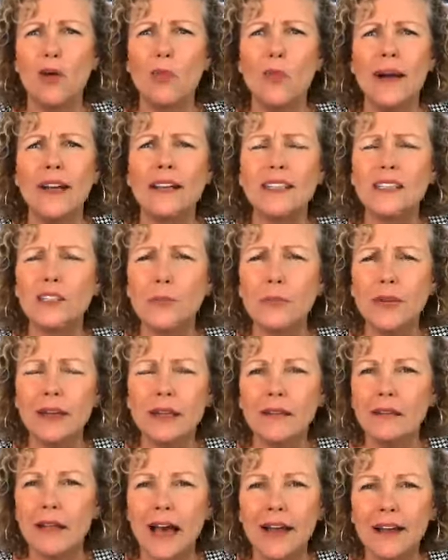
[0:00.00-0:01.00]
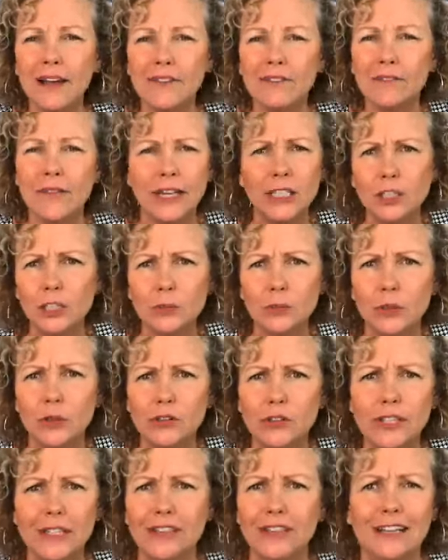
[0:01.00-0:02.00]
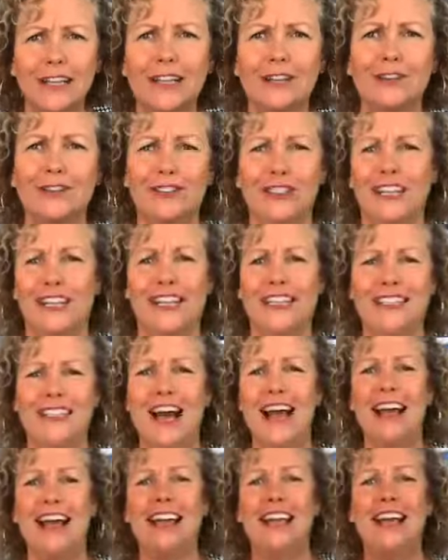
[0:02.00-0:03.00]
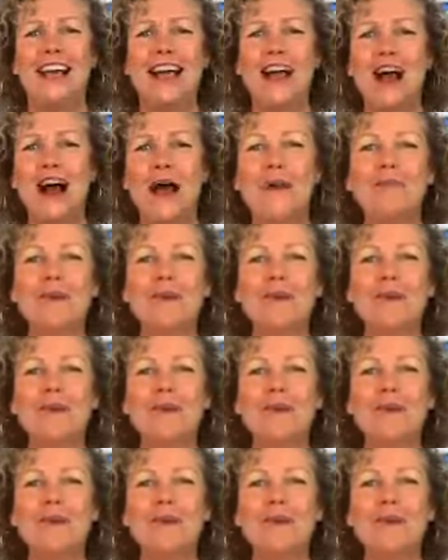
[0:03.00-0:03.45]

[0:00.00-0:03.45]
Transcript: when has there been a lack of vegetables in the ketogenic diet?